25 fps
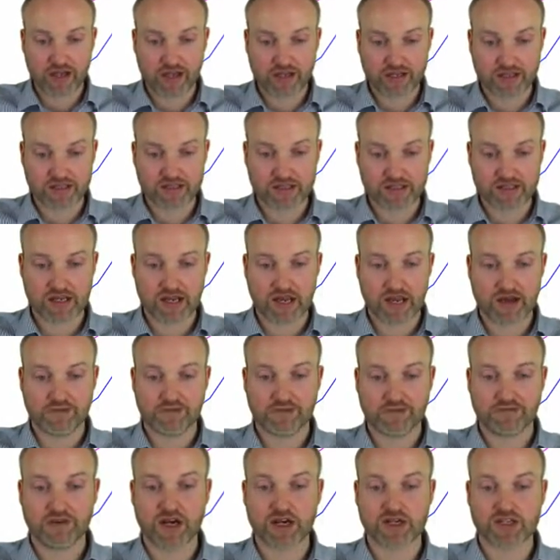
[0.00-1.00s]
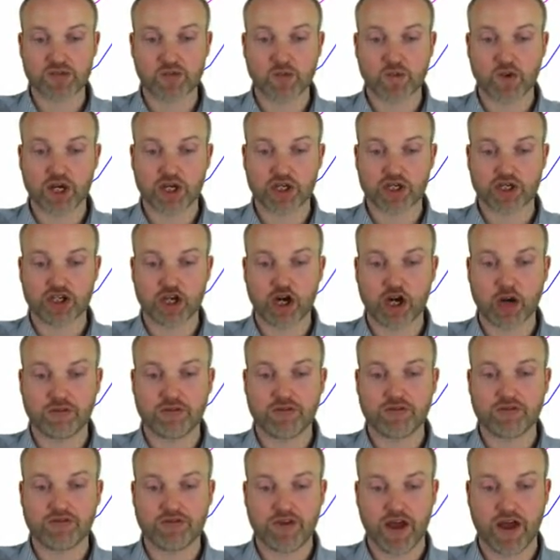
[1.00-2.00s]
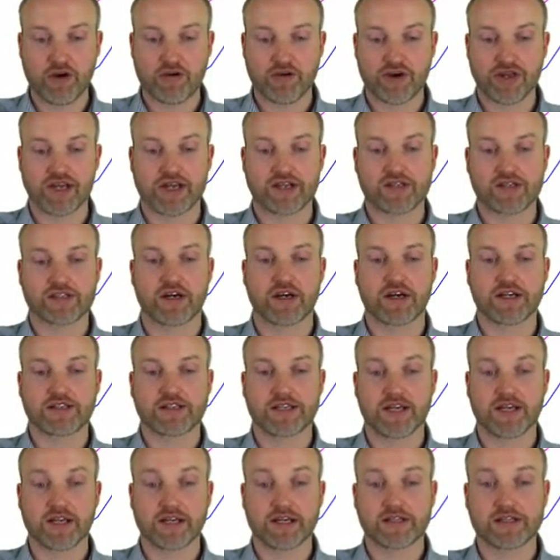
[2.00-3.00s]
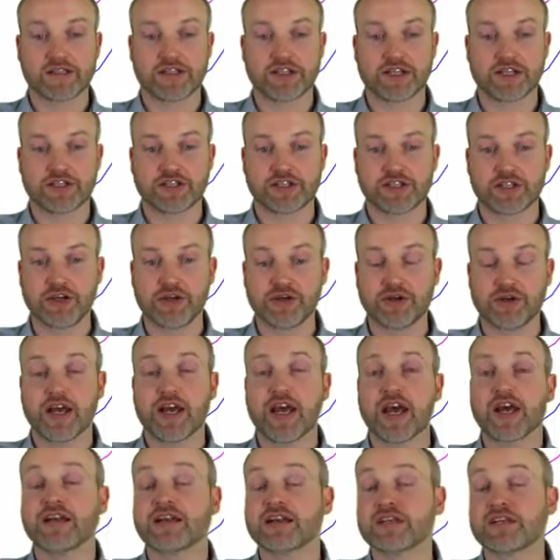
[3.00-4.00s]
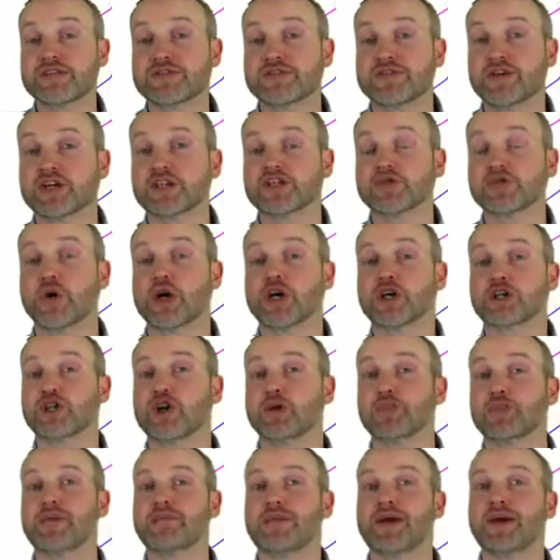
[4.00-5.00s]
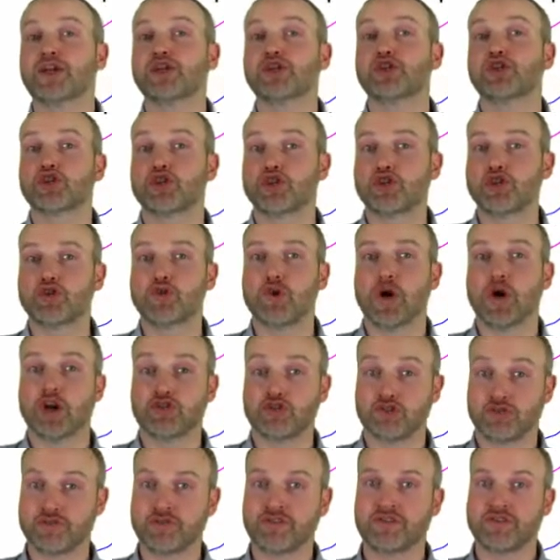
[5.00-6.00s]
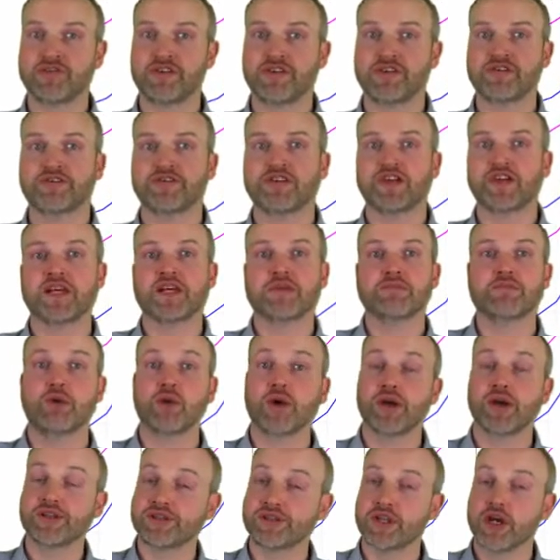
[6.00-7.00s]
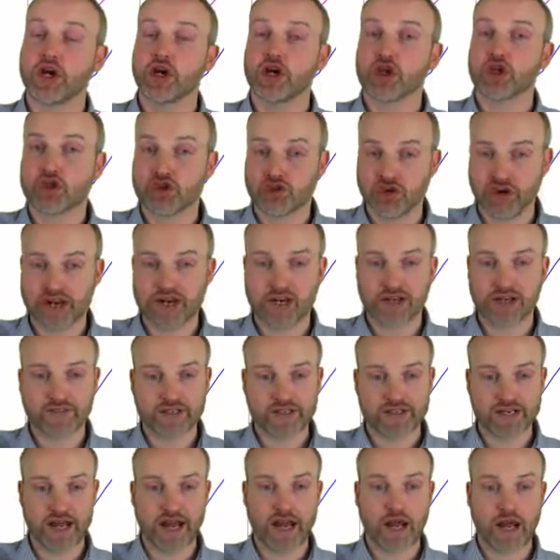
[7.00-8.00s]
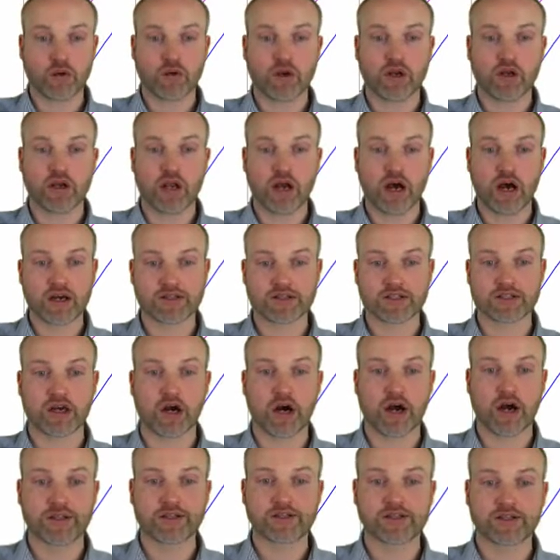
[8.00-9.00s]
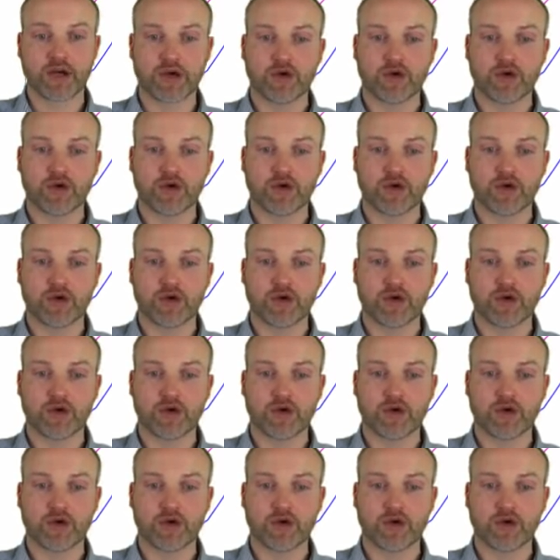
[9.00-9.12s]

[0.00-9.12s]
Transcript: Thanks, first workshop, very exciting. See you soon. And in his first workshop, he made 215 points trading the Dow last night.